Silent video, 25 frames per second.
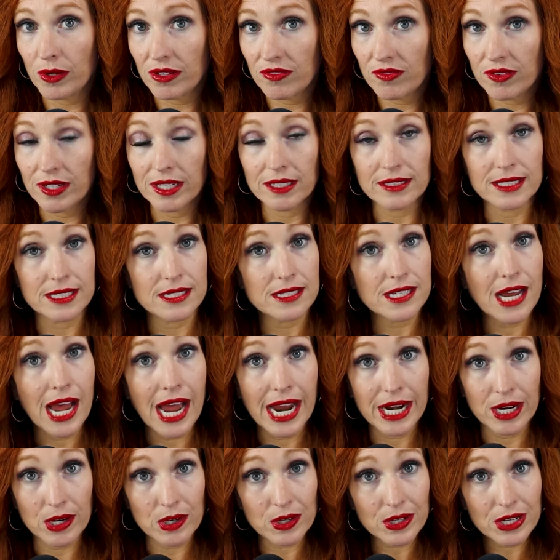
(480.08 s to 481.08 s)
we feel is
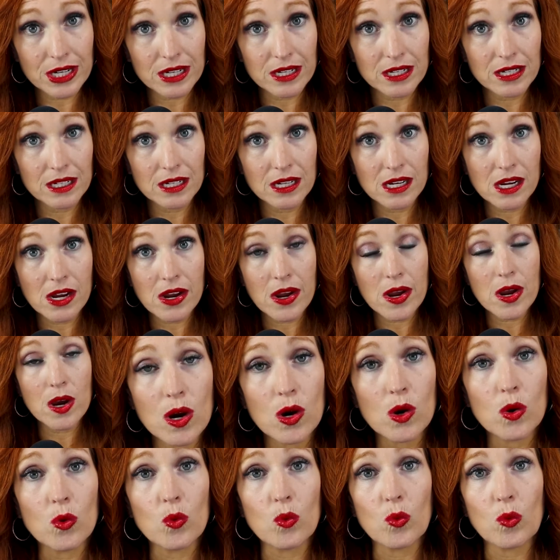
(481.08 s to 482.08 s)
tired.
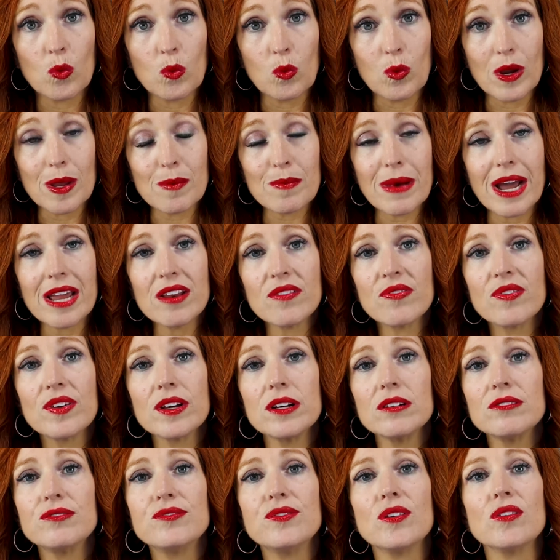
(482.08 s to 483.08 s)
We might
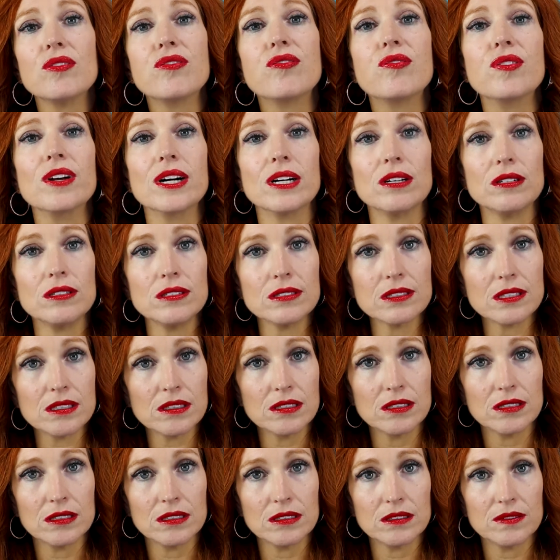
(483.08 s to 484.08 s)
feel fulfilled
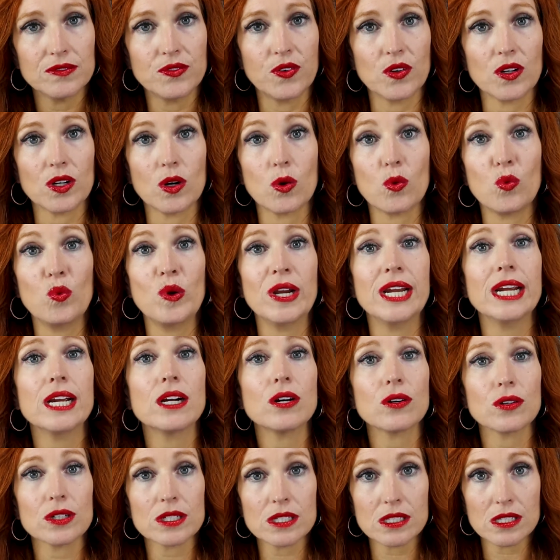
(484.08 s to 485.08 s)
for a
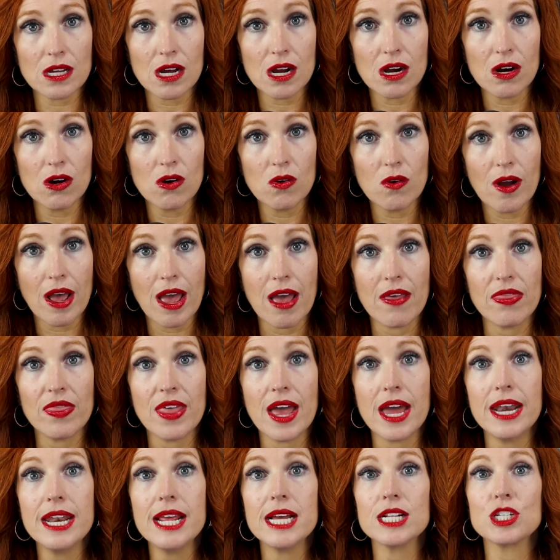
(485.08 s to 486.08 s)
week or so, and
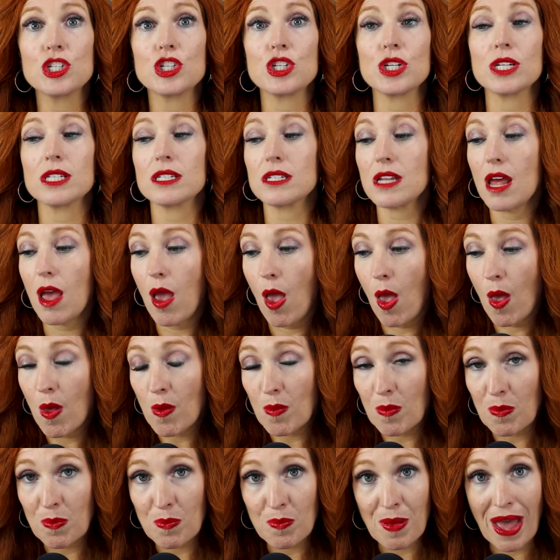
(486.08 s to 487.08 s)
then it's just
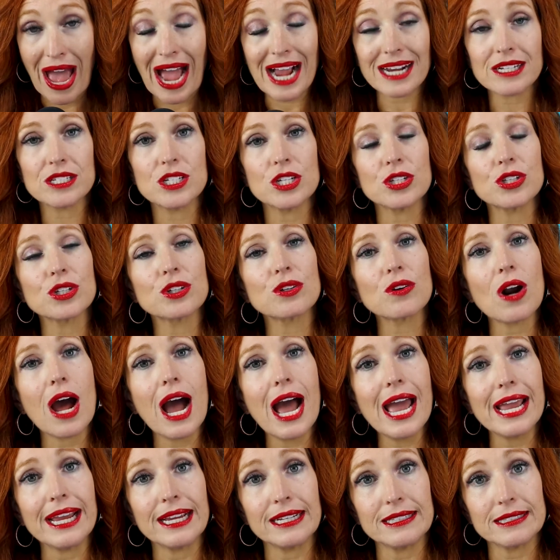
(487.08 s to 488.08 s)
back to the
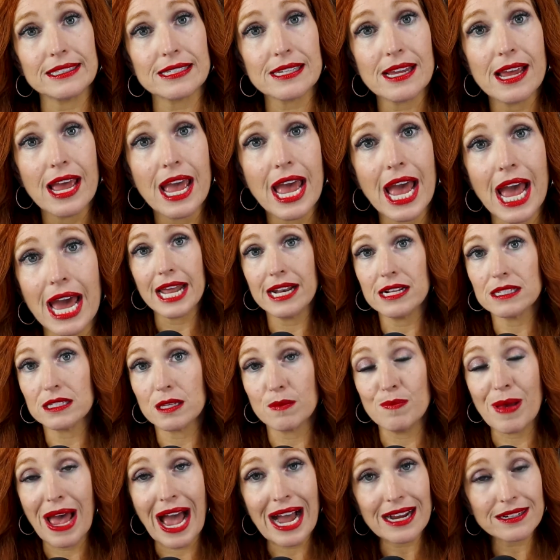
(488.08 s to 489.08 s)
grind, and
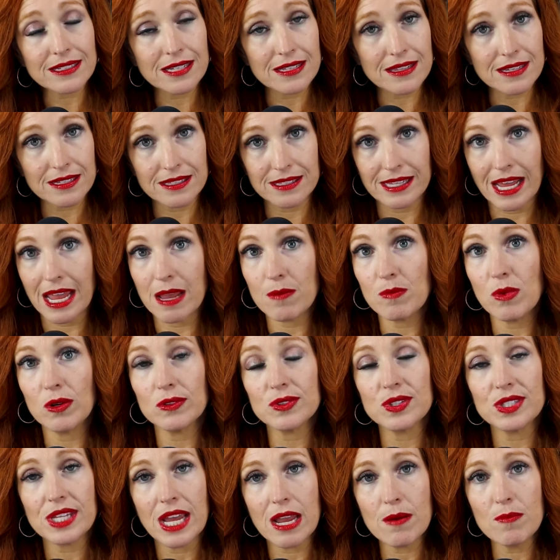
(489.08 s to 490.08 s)
it's back to the same
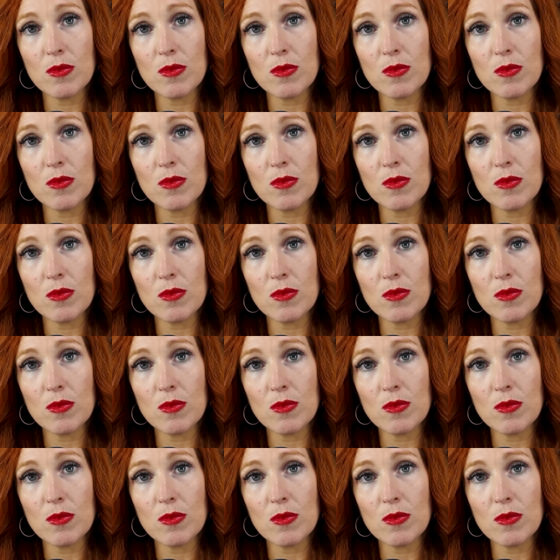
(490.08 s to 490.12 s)
old,